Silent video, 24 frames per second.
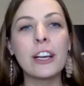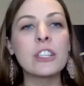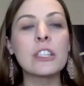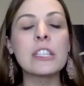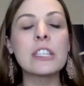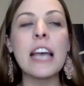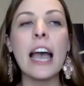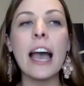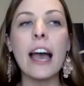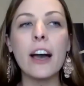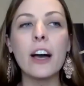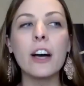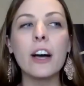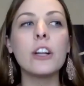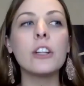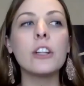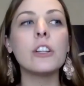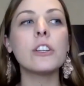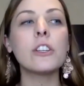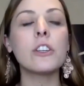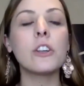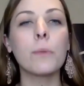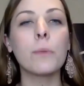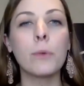Tell
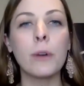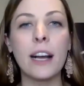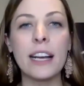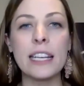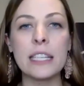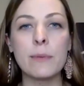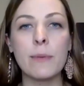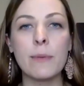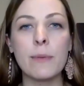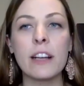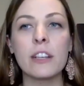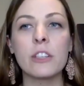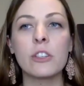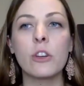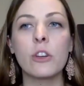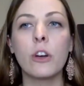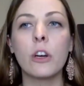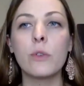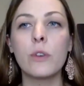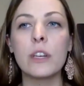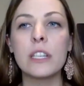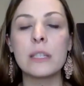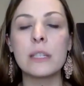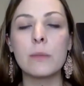your prospects to go
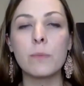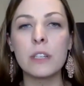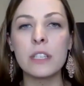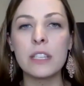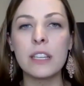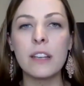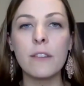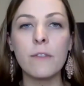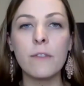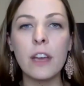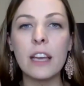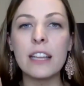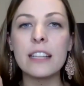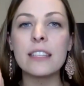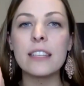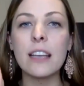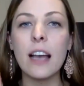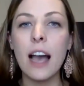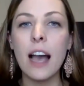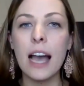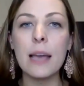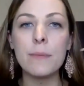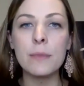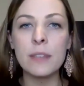to a specific
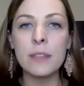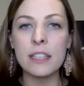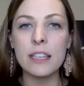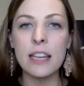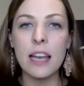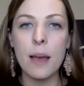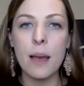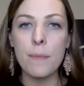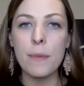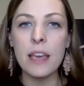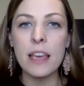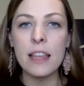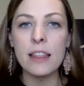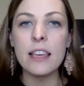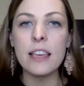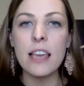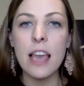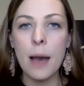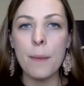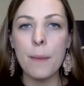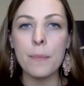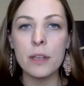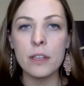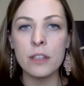timestamp in the
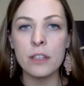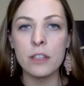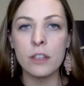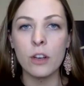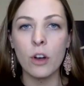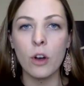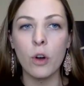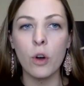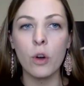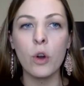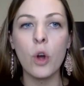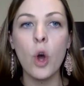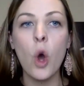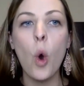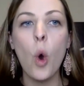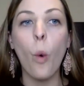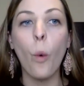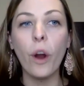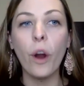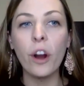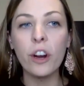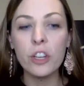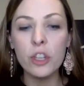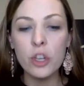episode
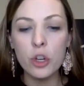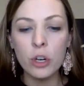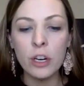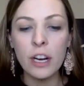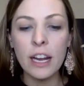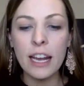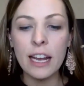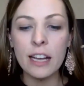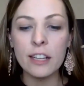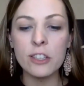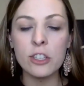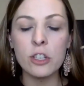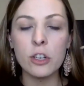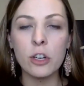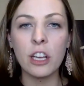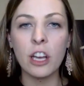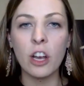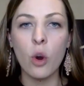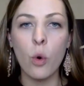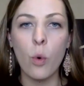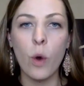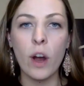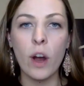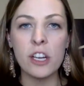where you're answering a
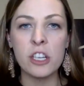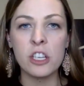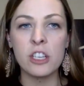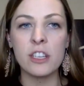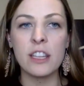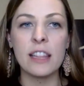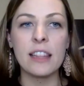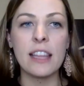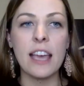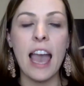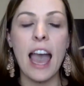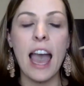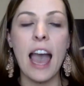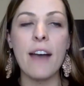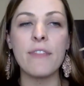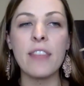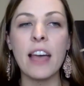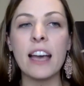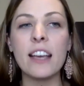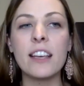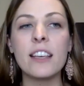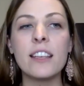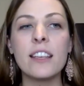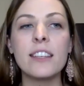question that they had.
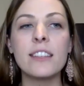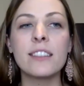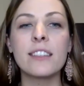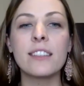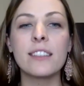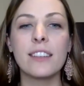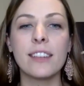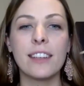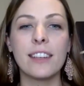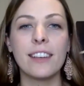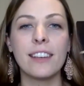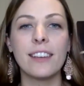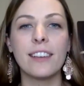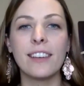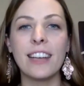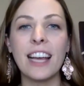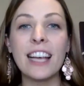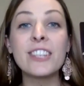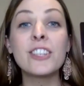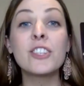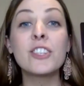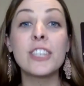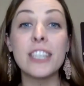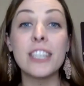
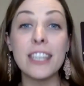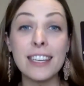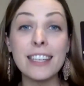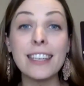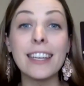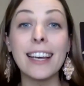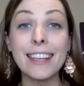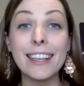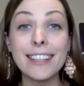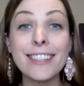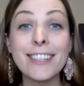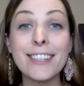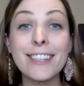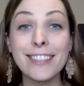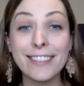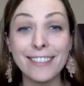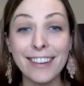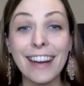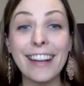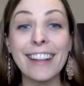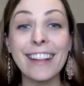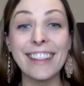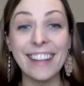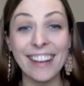That's genius
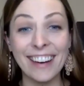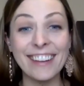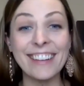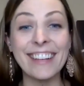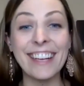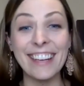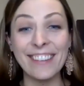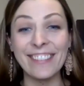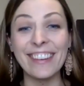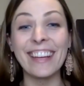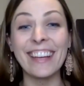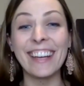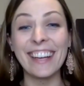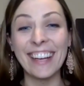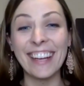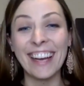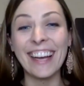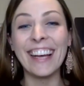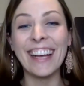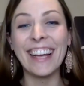right there, David.